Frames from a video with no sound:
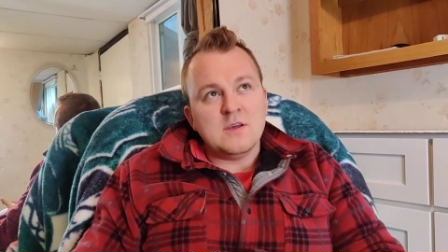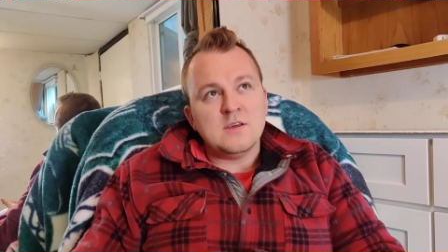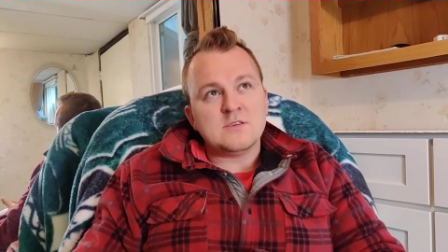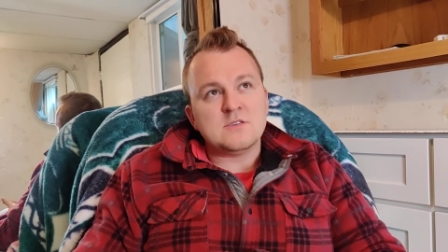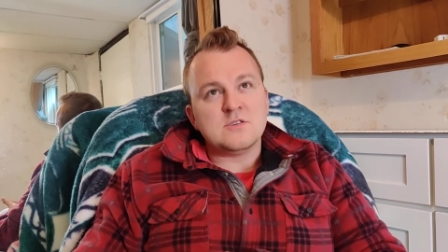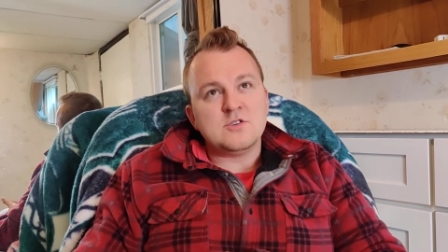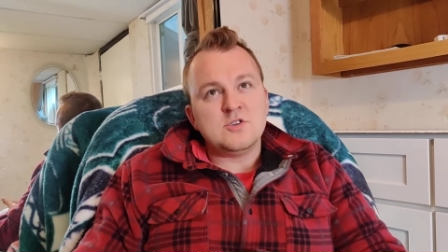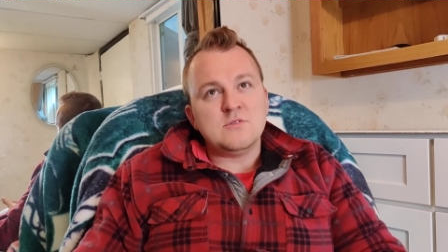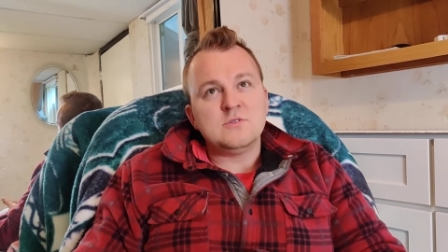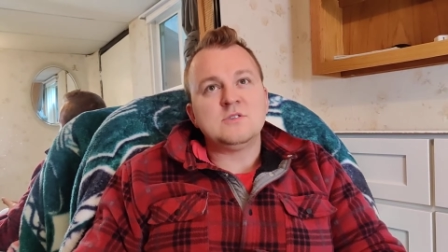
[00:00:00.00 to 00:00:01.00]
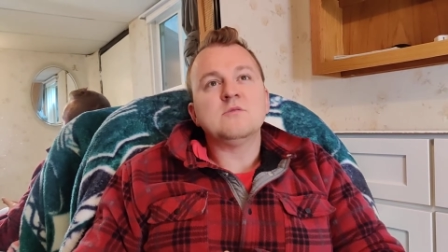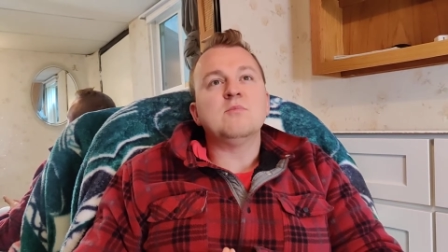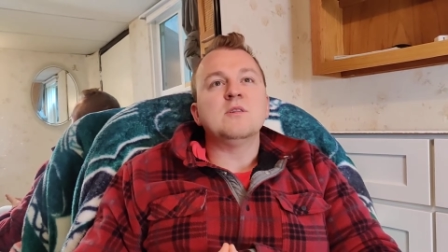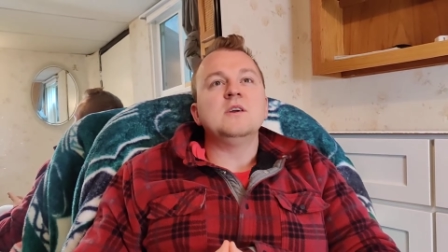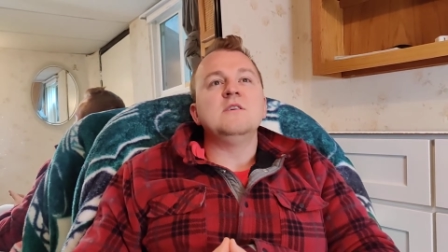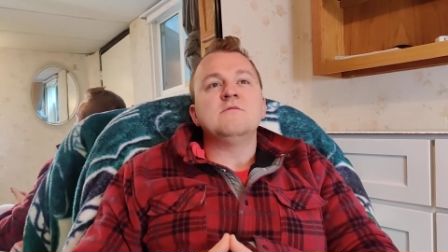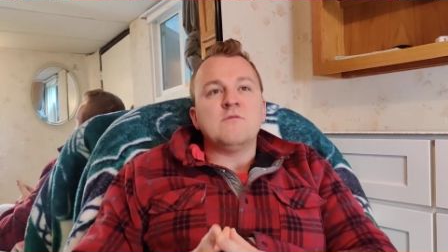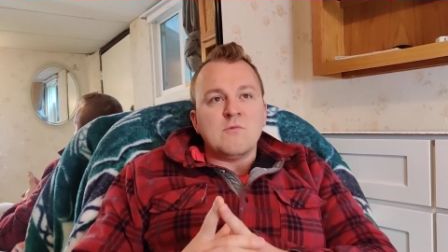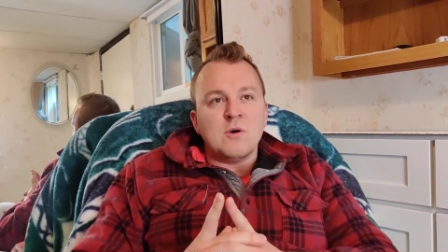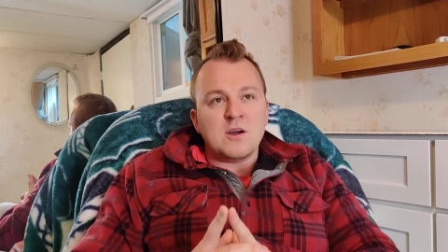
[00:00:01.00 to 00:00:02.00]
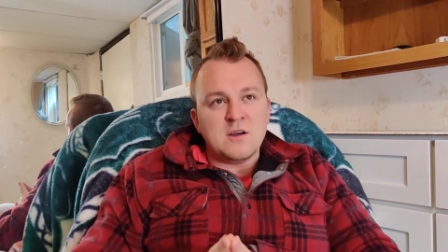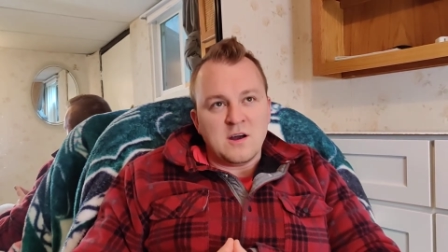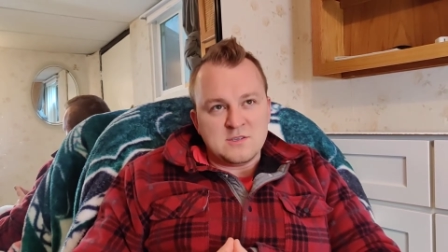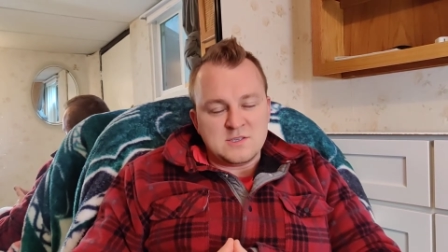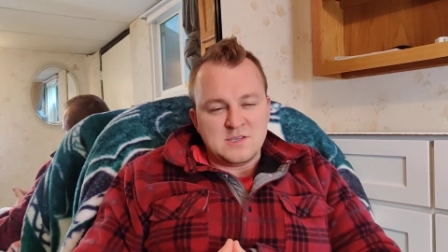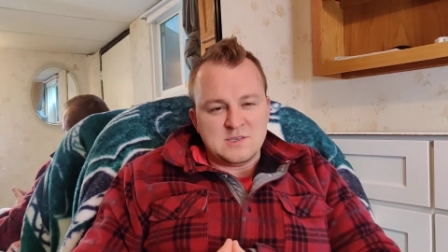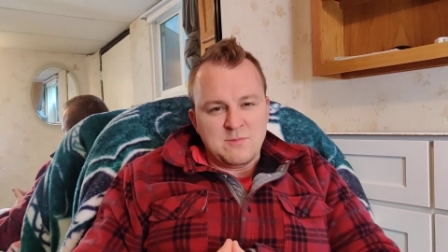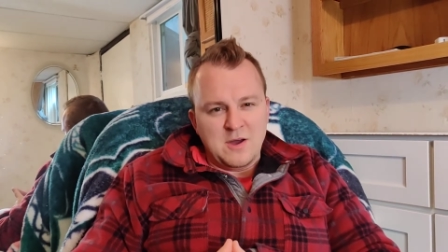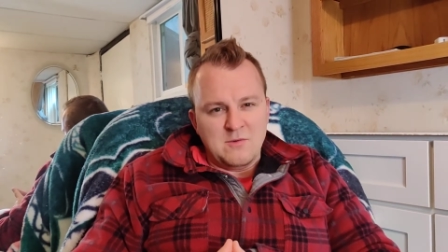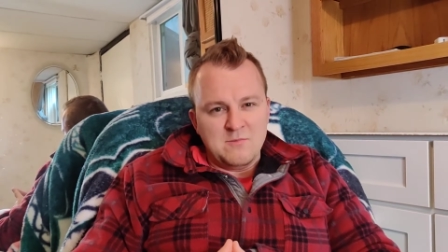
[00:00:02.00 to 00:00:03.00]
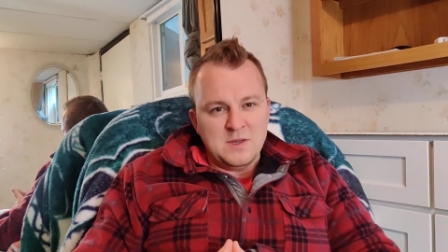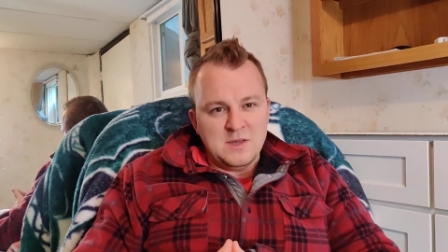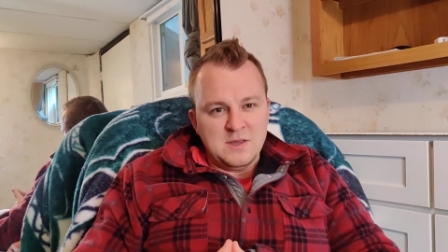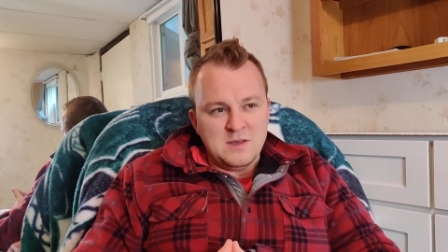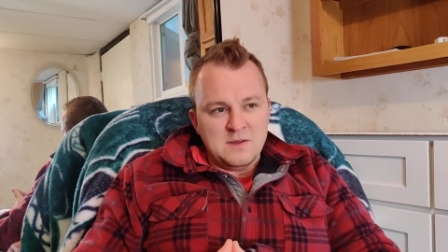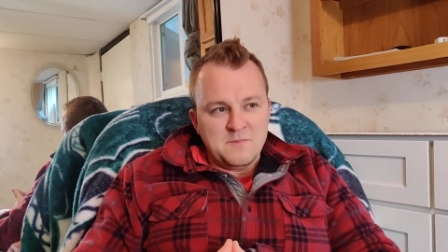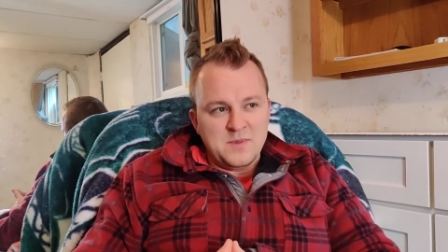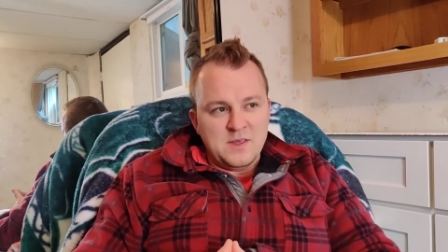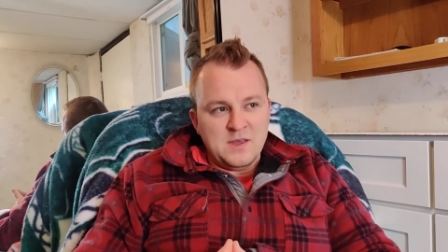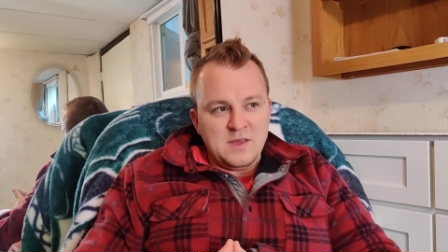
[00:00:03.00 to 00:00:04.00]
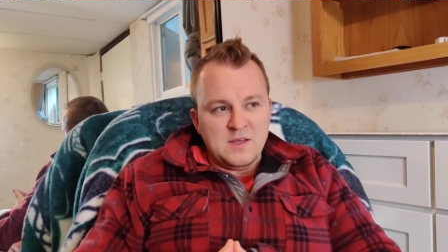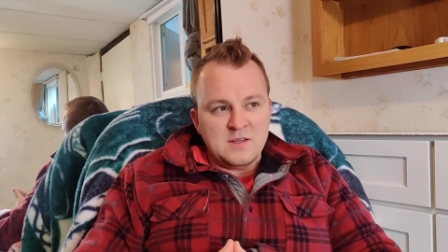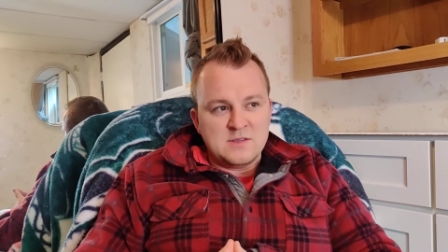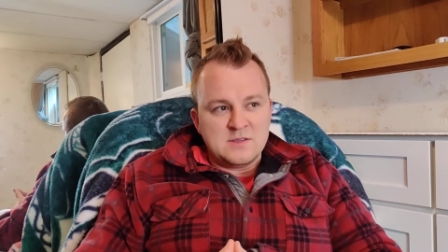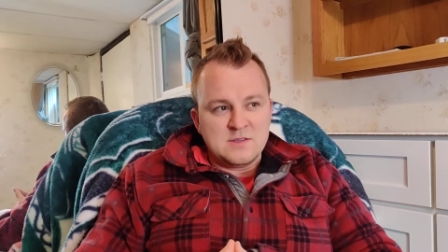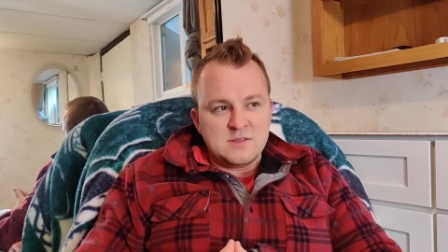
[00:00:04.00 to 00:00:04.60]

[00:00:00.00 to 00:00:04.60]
is to choose to believe what God says about me, and